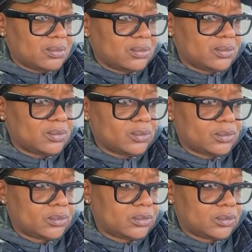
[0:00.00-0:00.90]

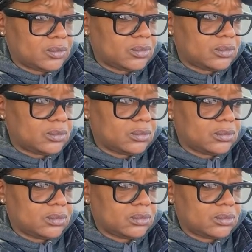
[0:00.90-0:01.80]

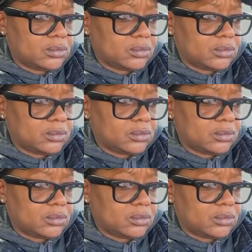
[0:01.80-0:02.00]
Nobody speaks.